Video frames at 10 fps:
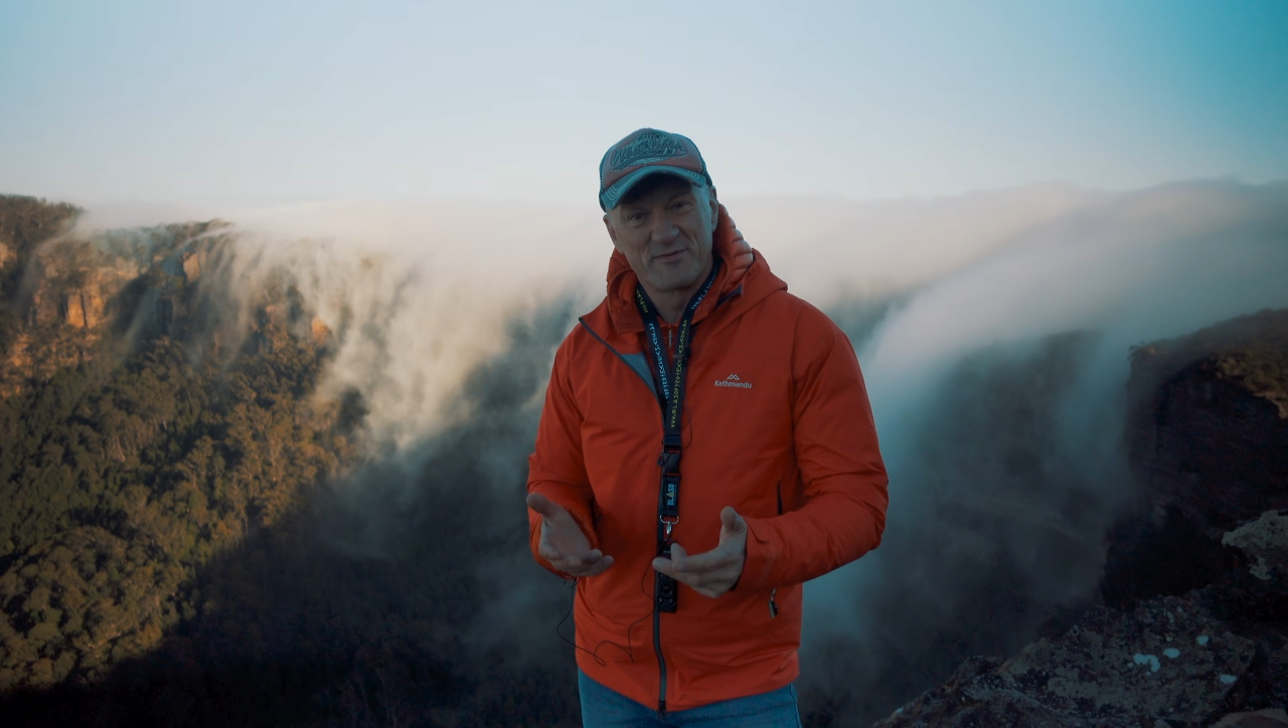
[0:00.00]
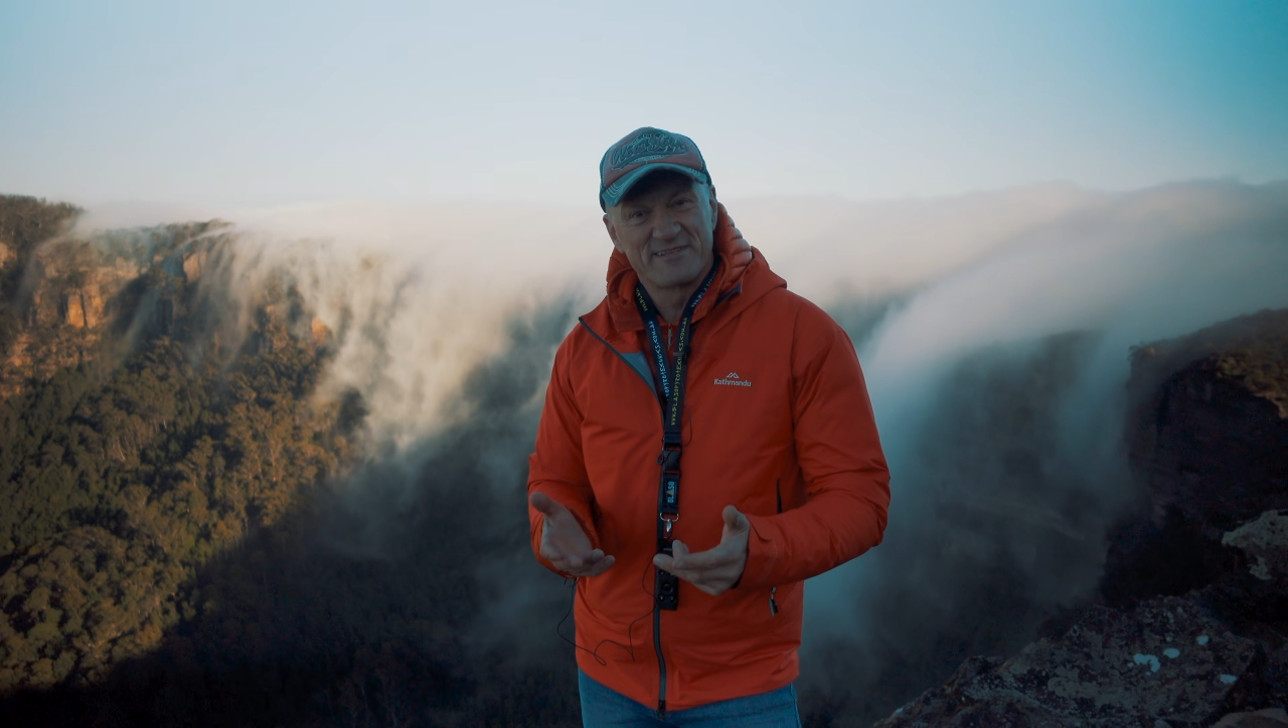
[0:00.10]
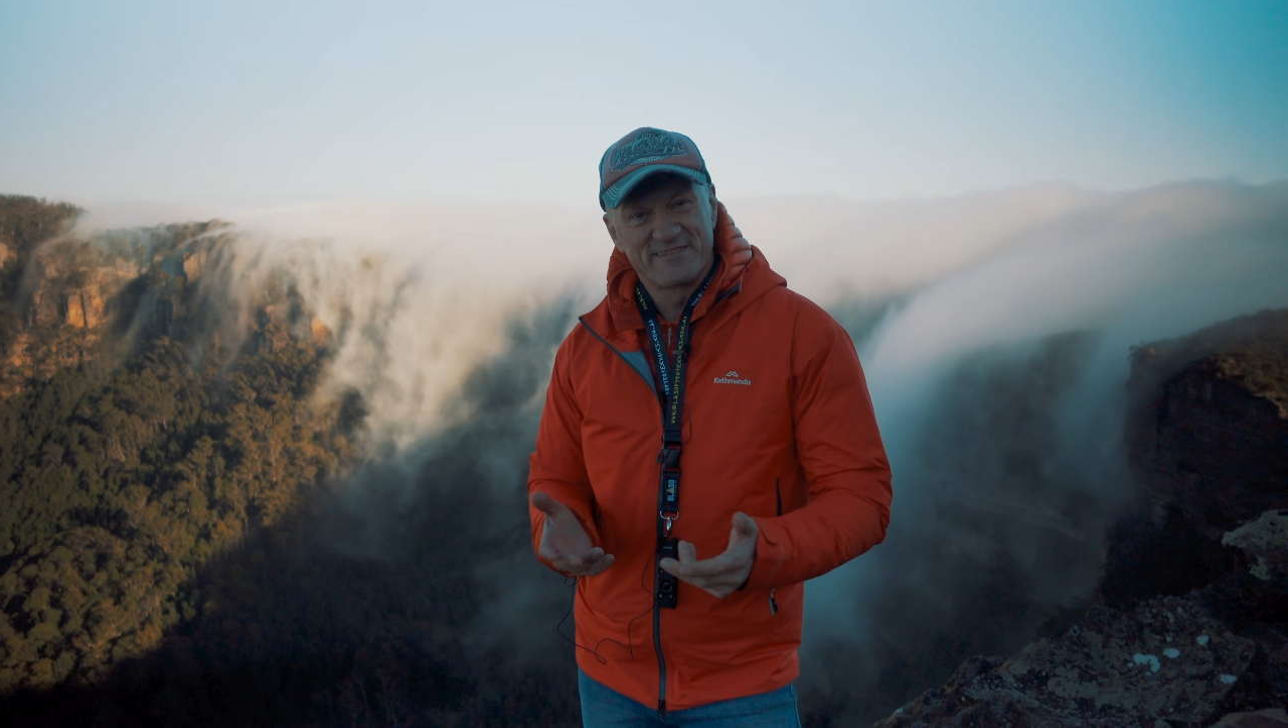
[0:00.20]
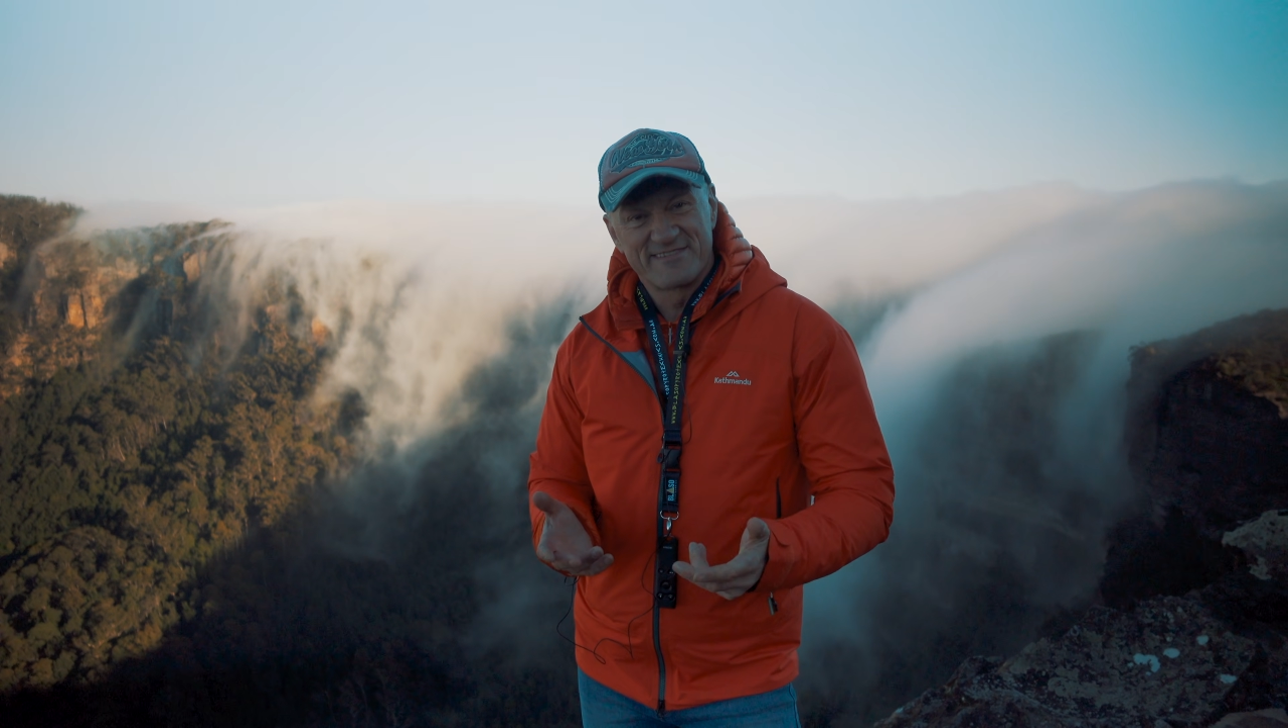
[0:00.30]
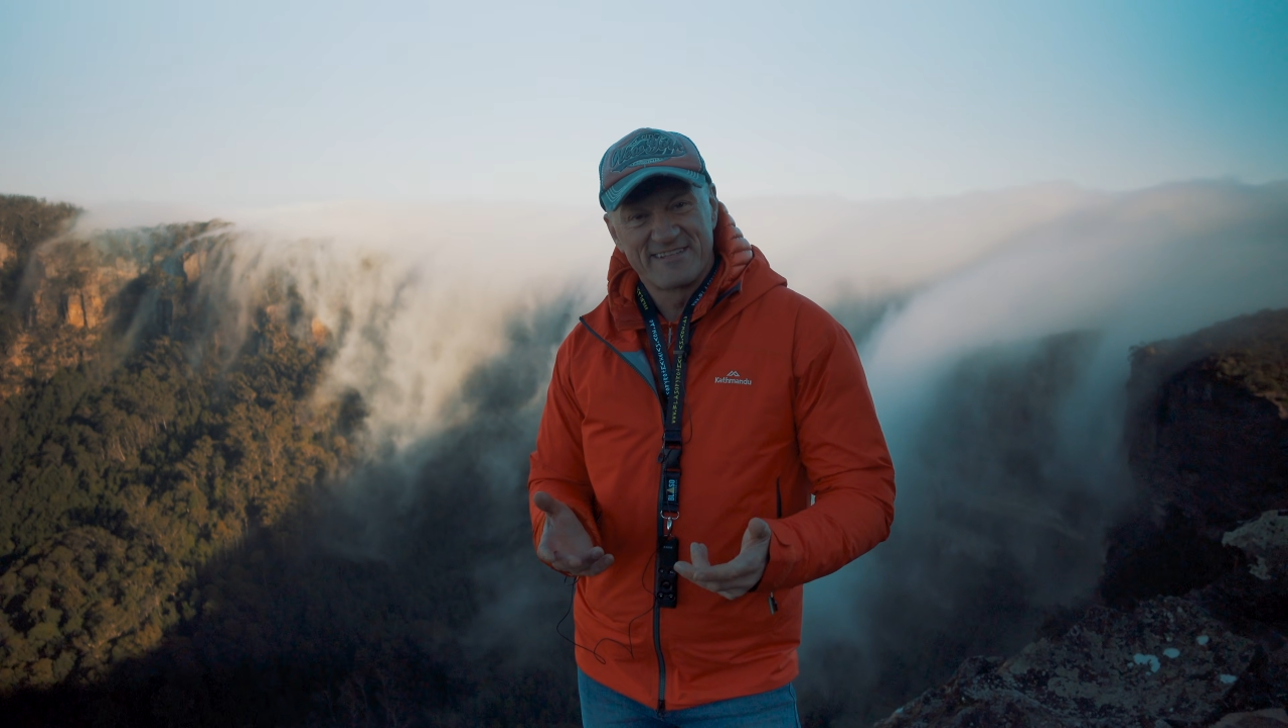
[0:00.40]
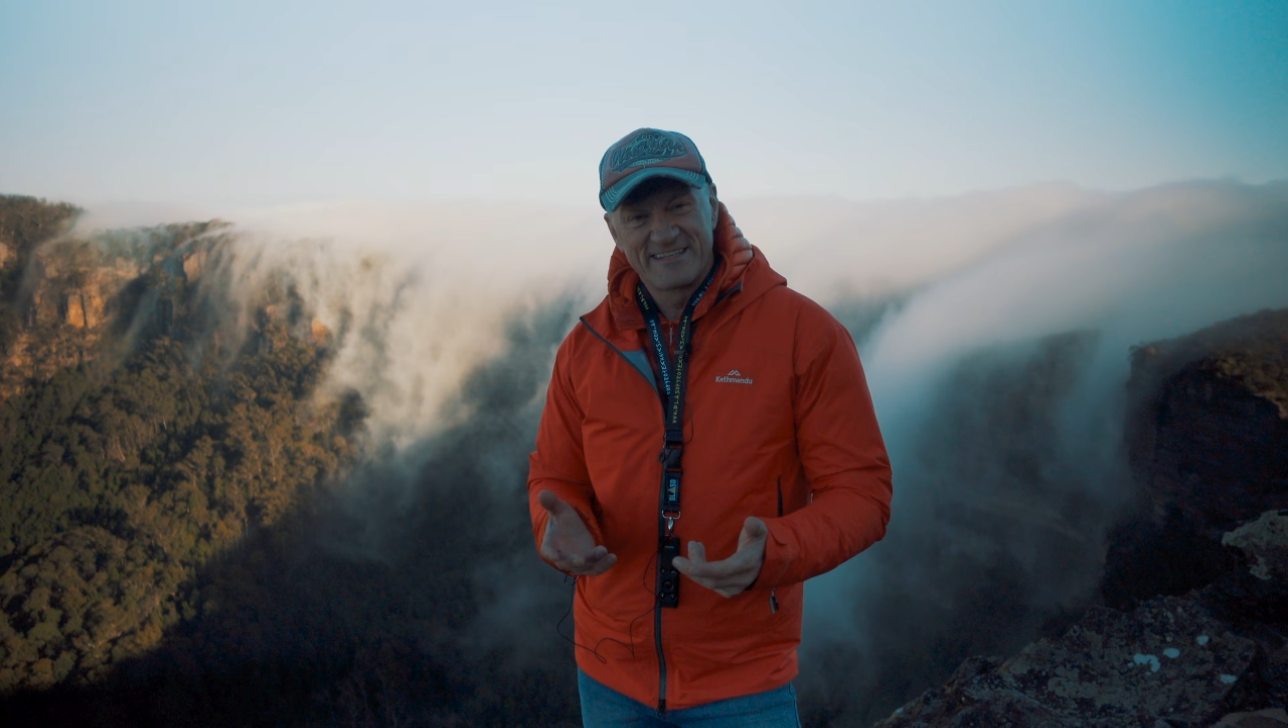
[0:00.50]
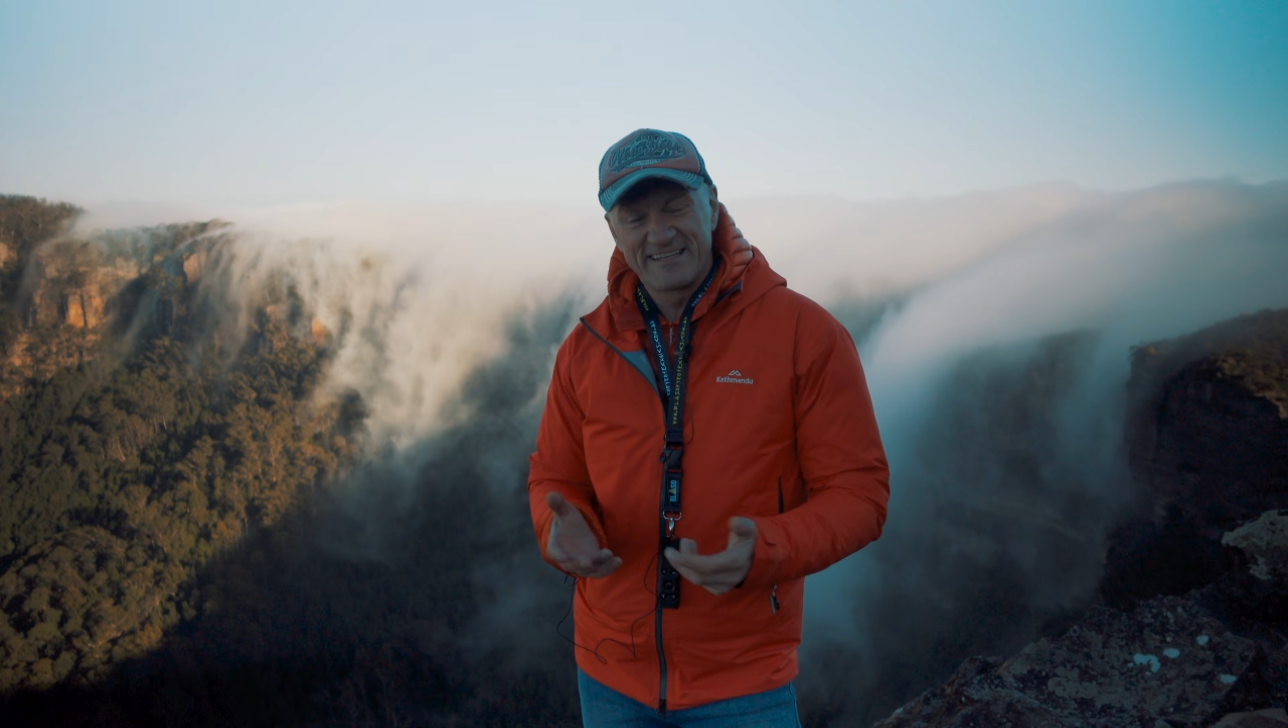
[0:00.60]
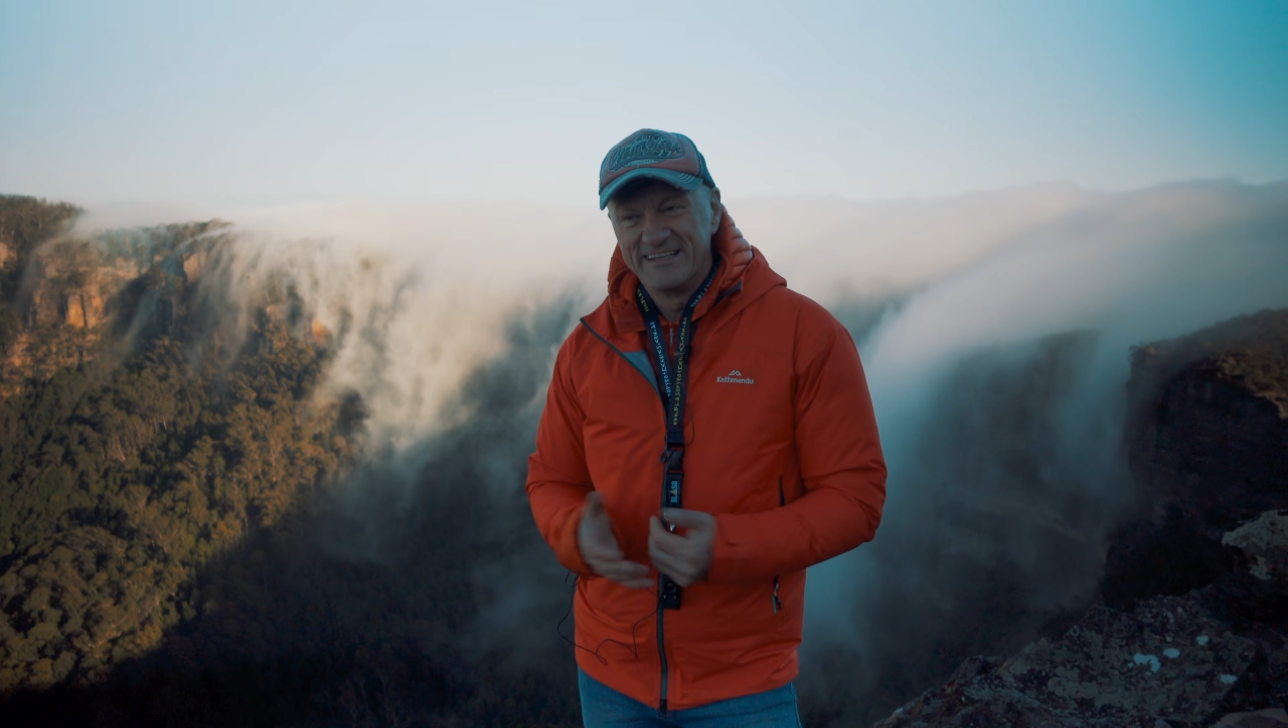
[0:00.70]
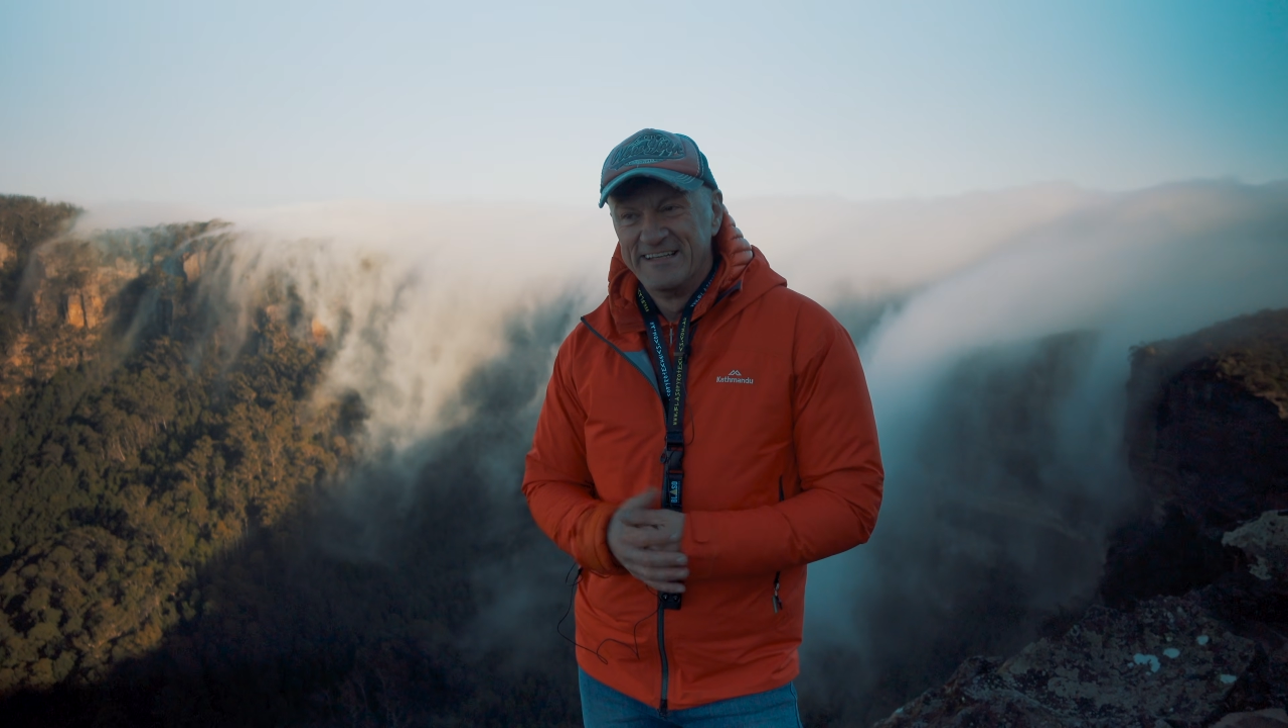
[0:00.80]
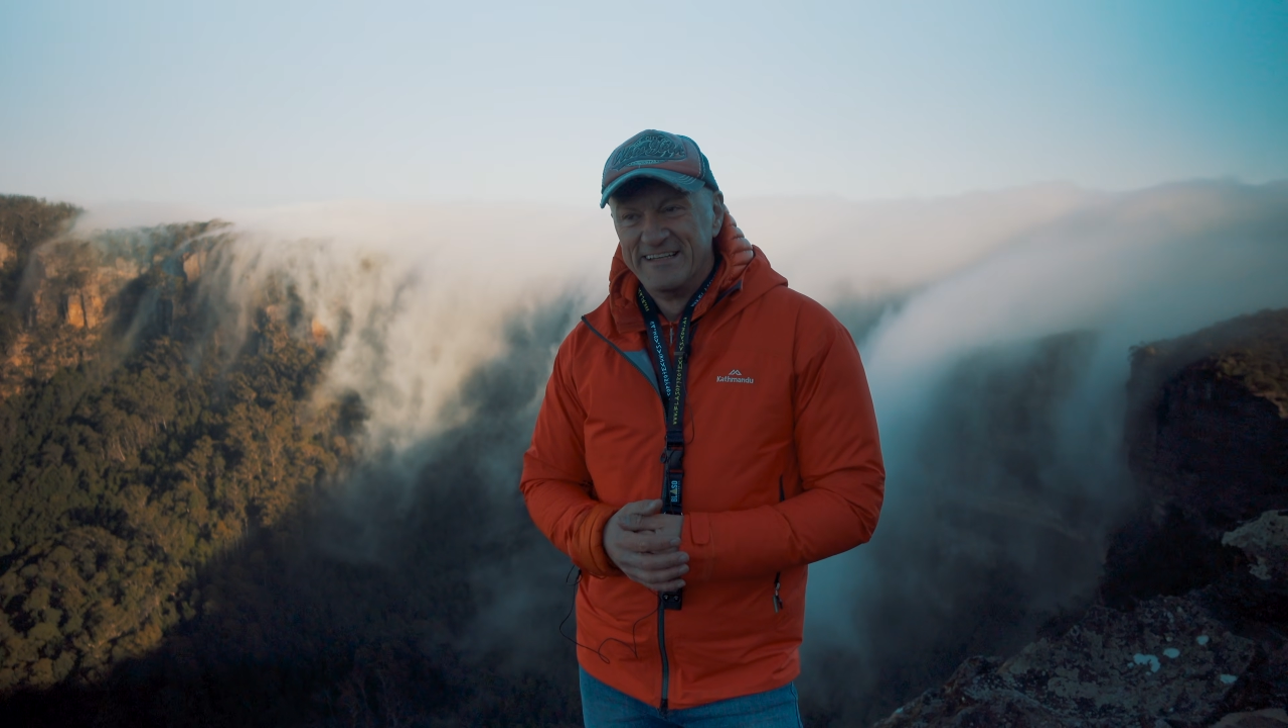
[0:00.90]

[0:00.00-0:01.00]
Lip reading: west of Sydney.